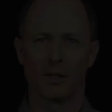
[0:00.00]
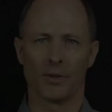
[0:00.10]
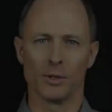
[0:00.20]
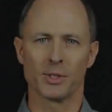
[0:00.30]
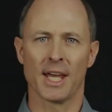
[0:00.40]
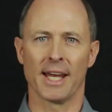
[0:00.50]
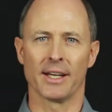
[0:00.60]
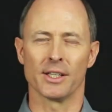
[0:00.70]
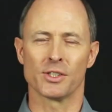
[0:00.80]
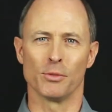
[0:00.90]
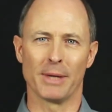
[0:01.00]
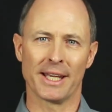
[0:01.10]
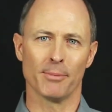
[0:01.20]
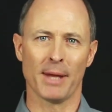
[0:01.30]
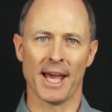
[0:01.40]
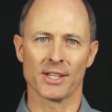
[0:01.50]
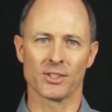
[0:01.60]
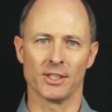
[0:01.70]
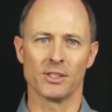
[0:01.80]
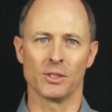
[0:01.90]
Those candidates who make it
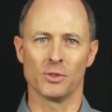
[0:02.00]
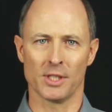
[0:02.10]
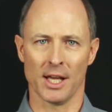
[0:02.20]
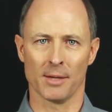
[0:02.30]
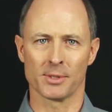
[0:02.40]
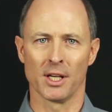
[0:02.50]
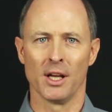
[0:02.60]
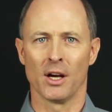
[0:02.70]
past these 2 steps